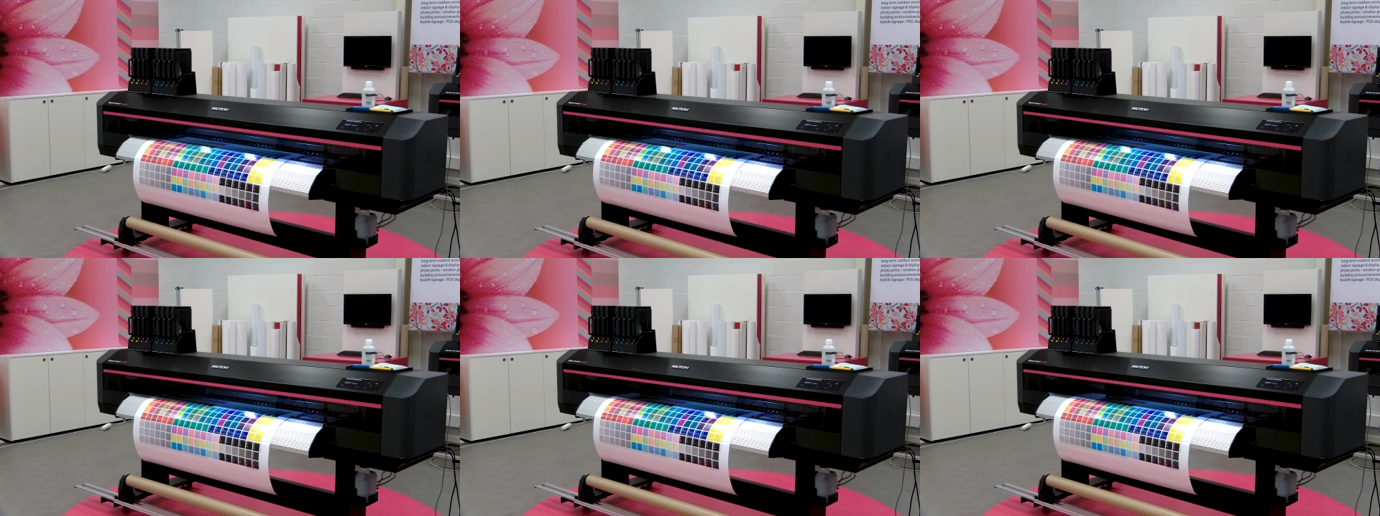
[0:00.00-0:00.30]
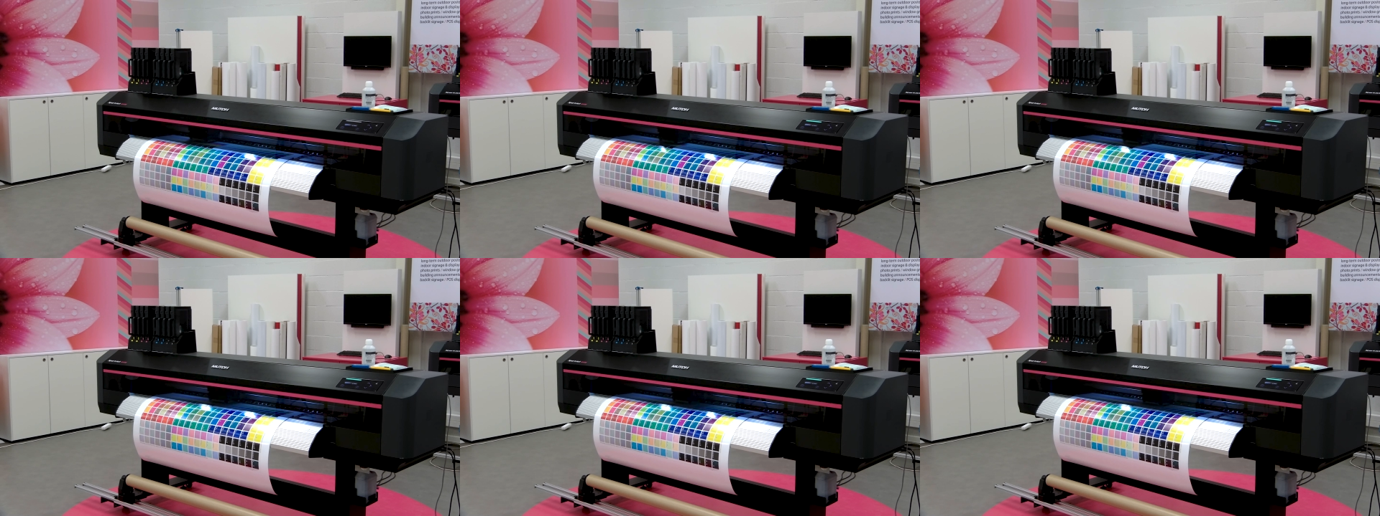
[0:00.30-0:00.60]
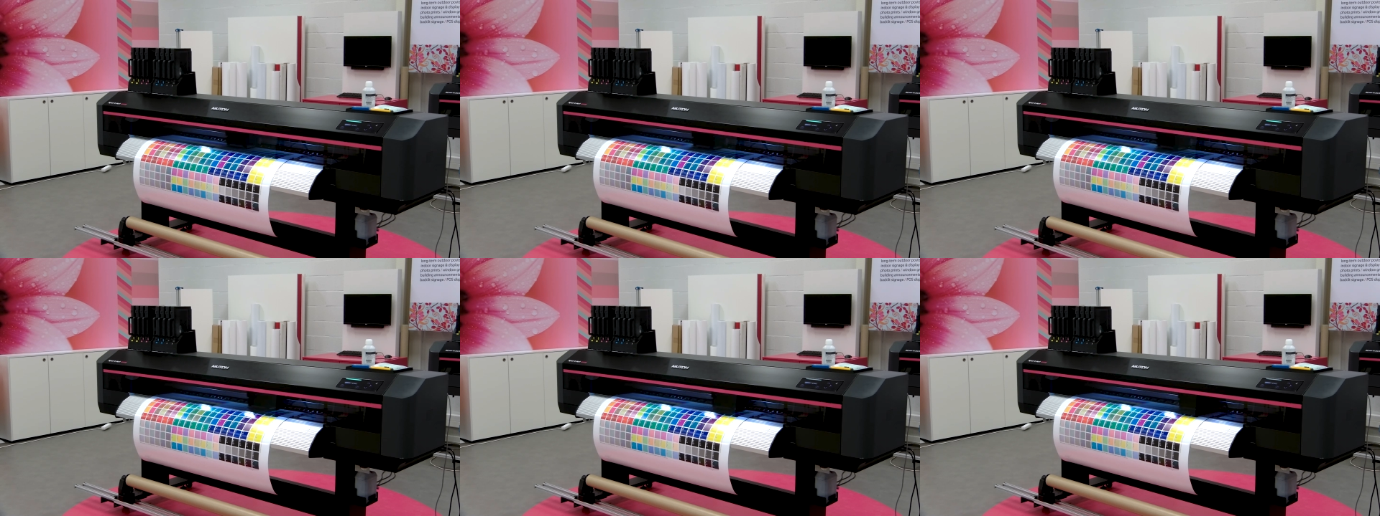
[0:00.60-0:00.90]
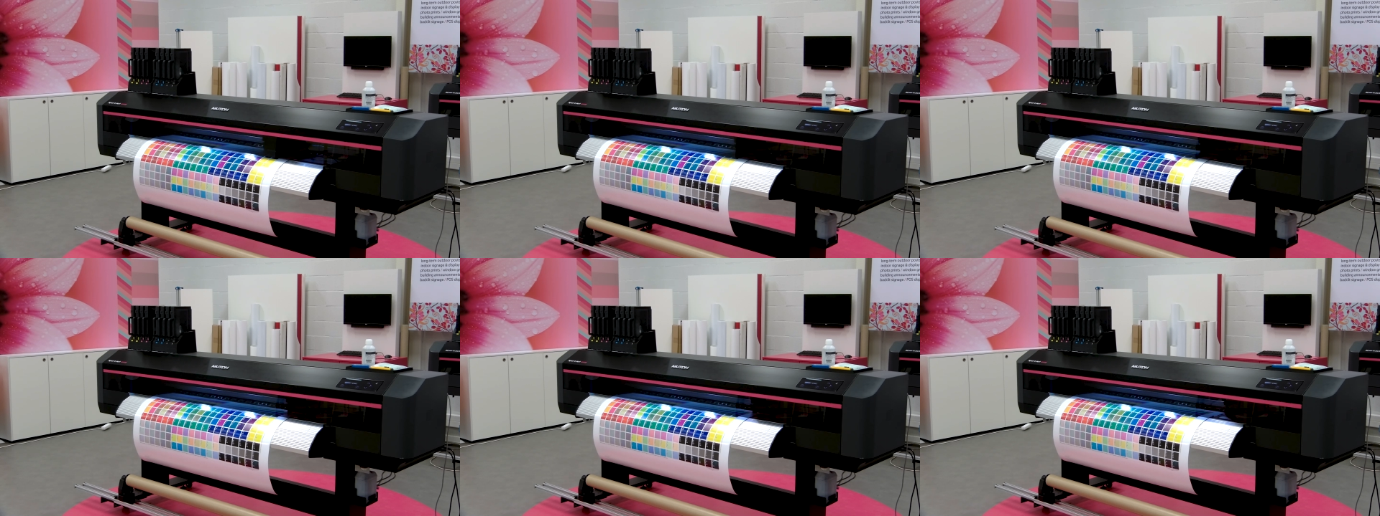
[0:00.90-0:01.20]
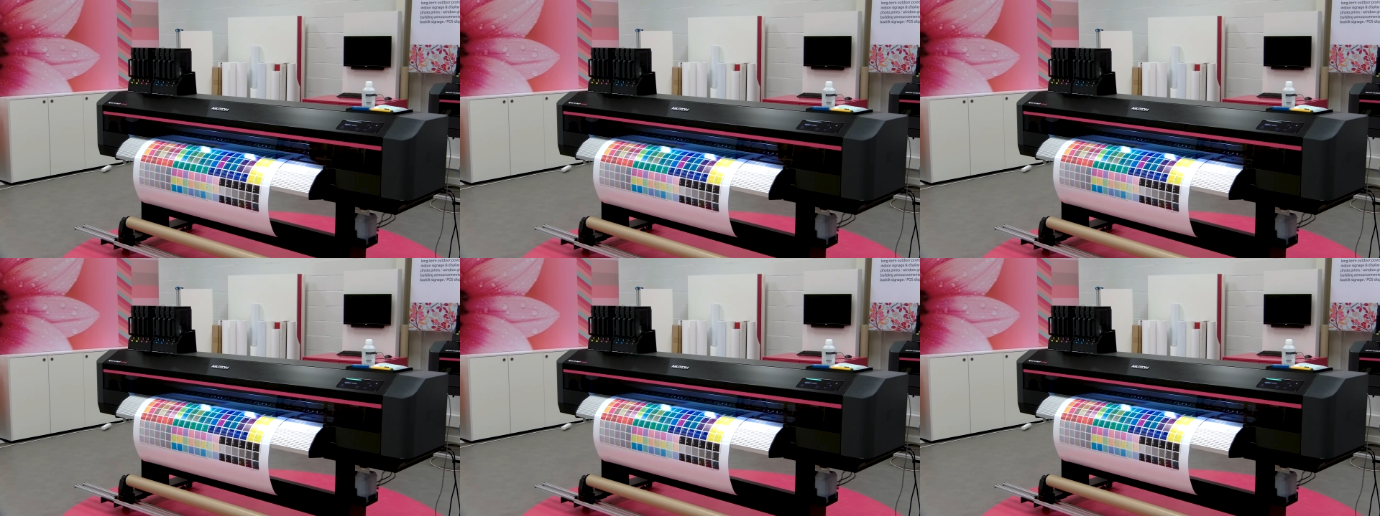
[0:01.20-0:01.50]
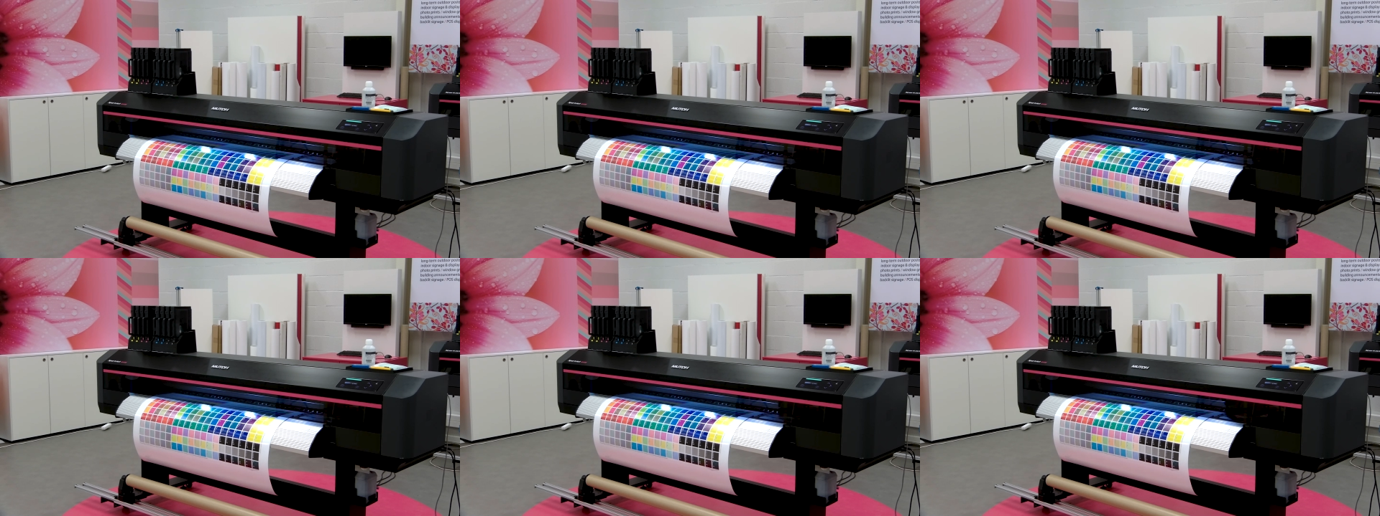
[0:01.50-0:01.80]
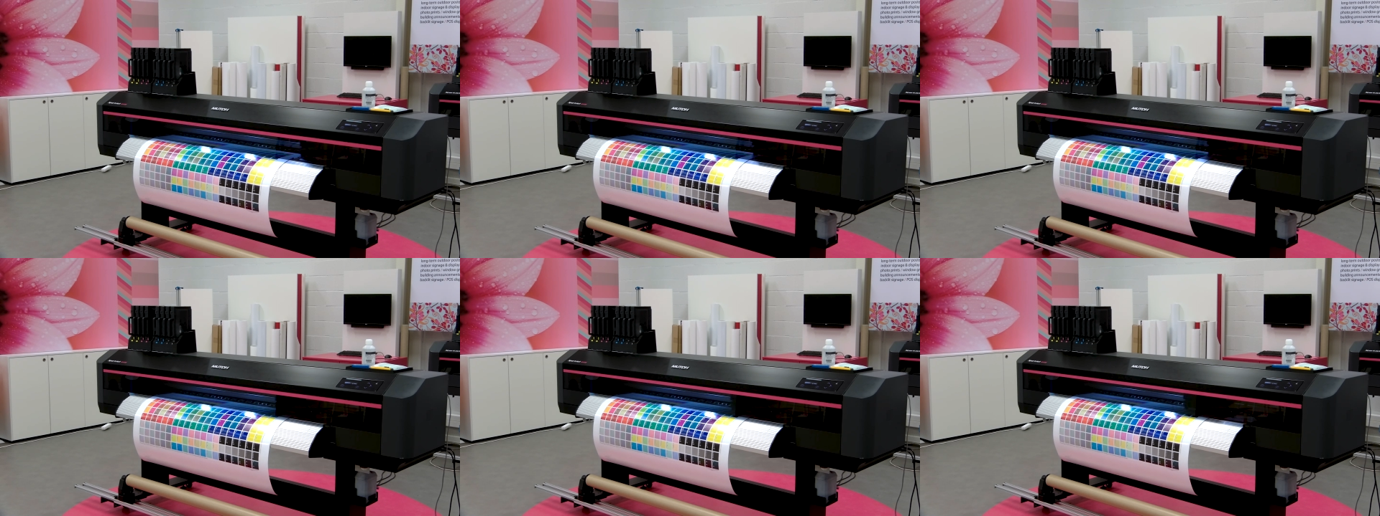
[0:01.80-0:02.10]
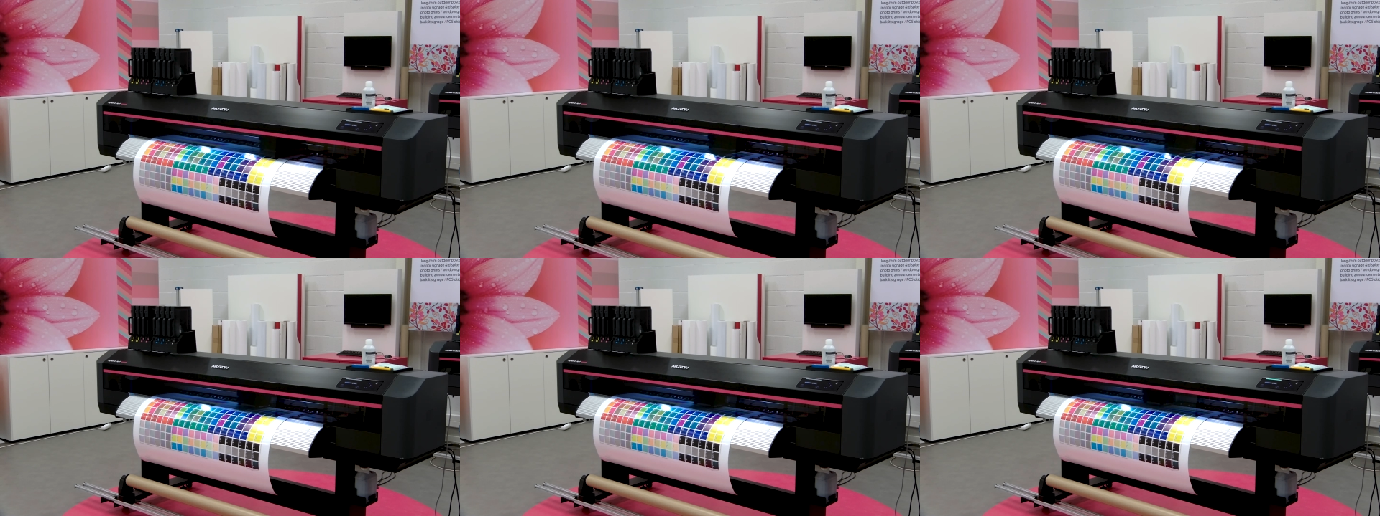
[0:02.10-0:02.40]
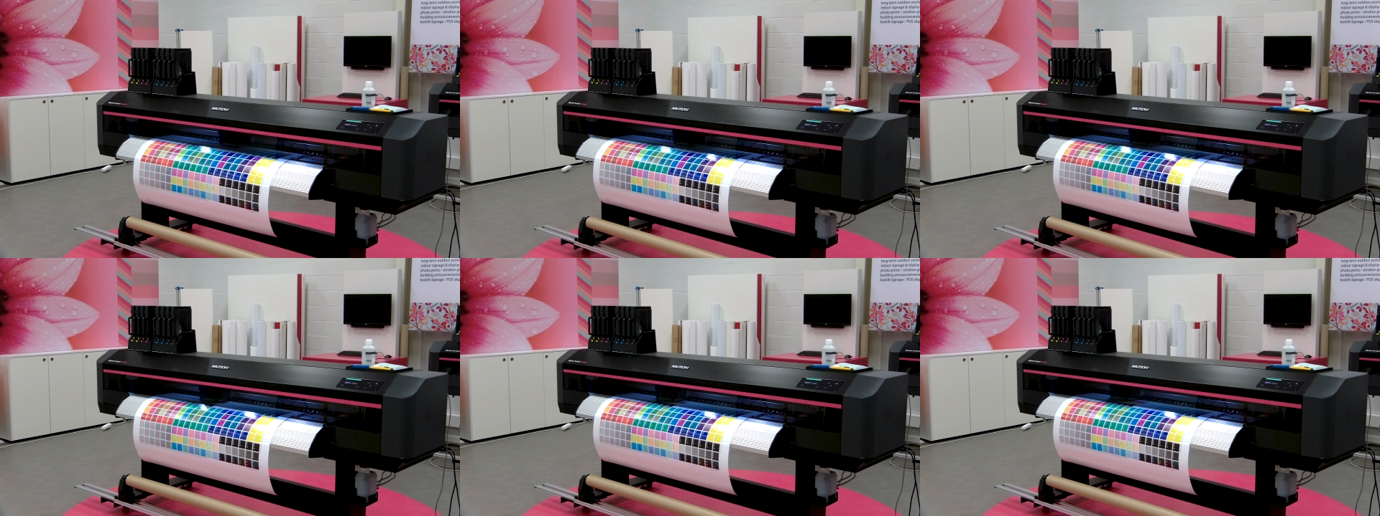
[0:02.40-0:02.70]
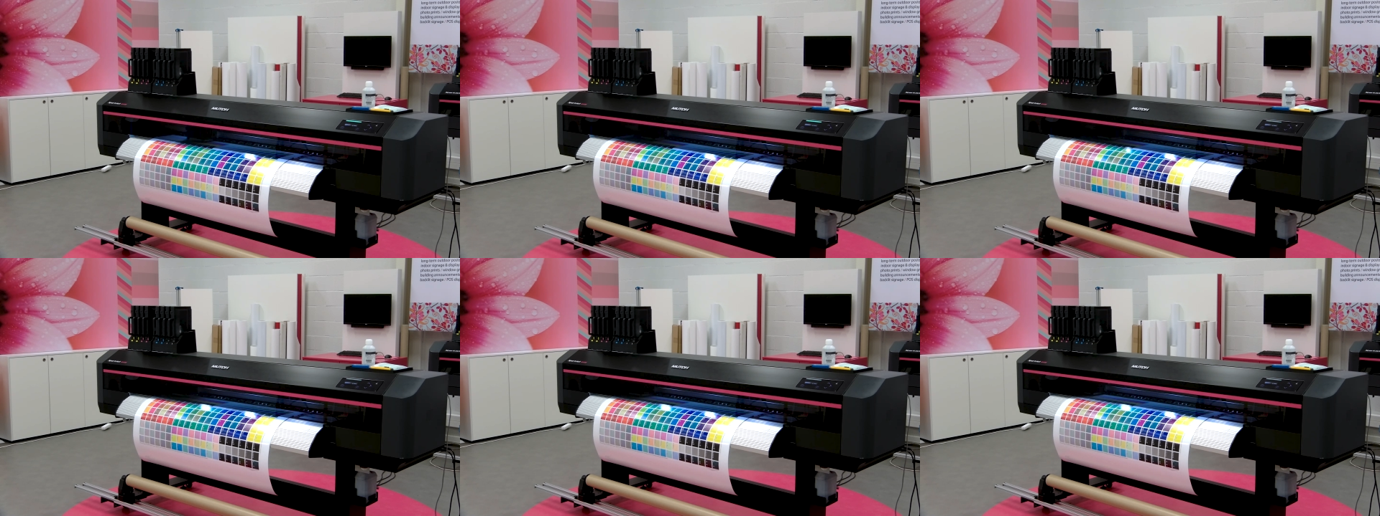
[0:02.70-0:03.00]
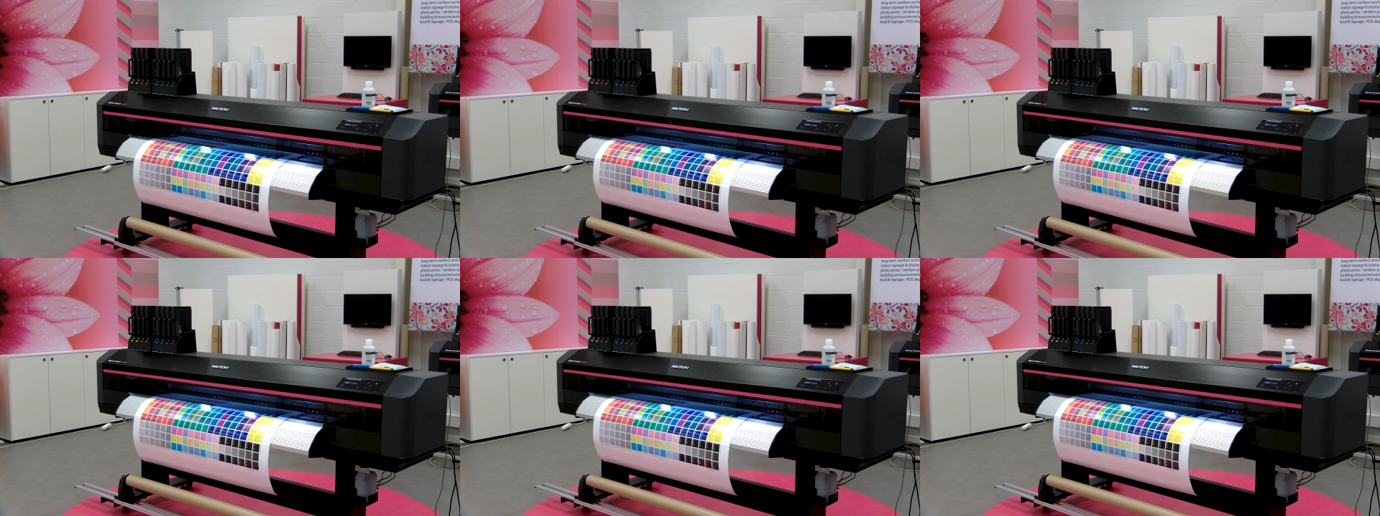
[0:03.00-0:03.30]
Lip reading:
[unreadable: no face in view]